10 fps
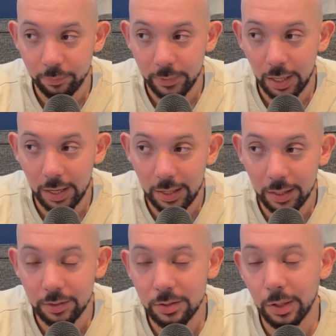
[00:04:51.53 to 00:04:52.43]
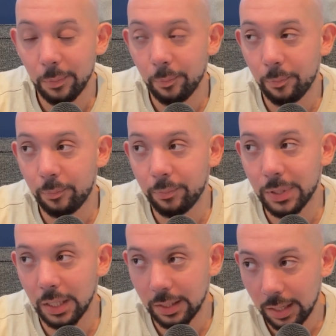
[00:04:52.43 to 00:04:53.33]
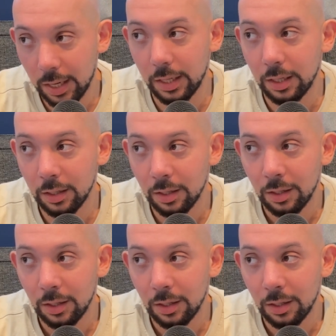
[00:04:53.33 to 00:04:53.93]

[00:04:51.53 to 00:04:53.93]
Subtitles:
And then today